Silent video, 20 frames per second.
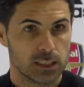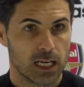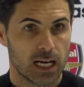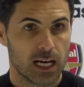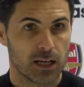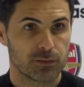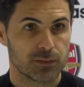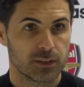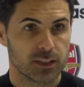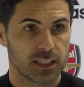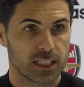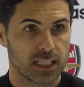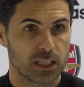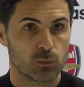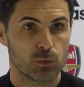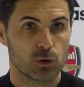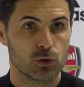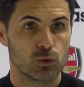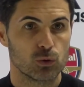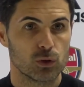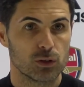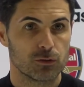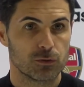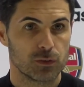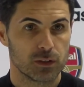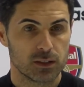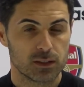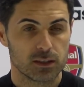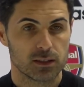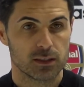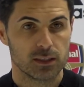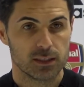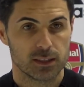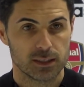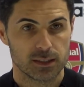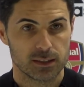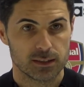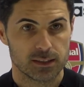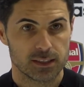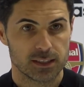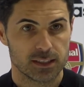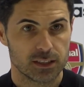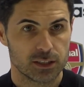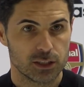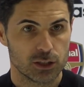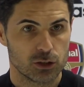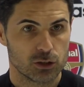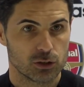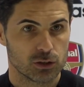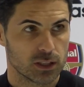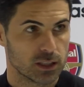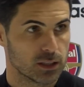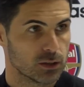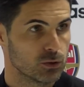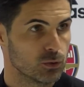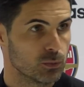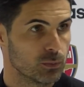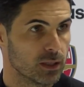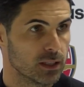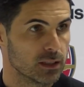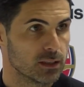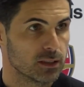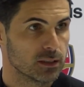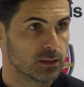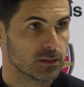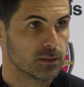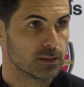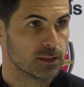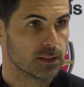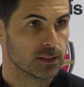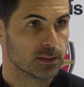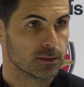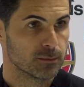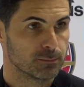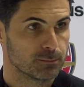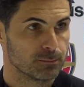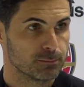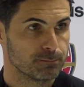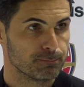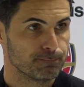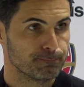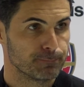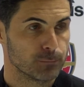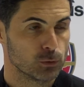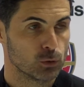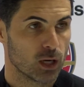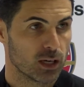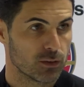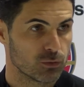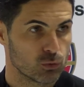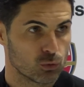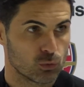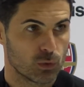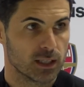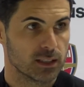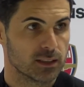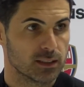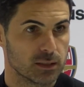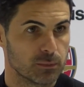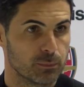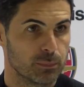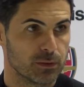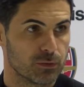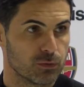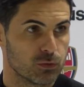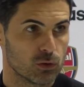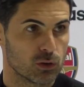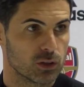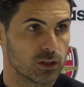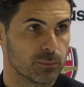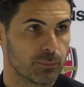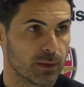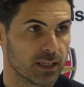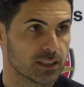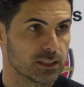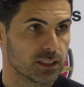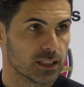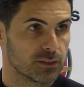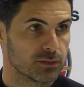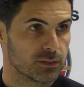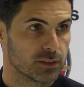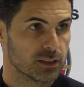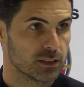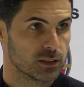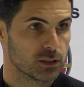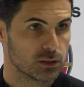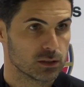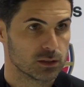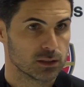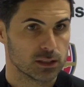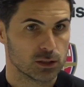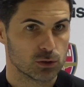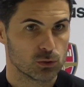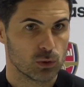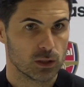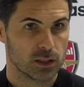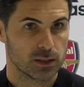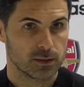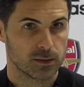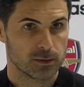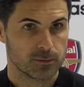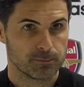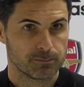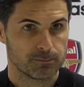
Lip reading: after the game, when you defeat the decision that you made, you have to write it before the match. After it's too late.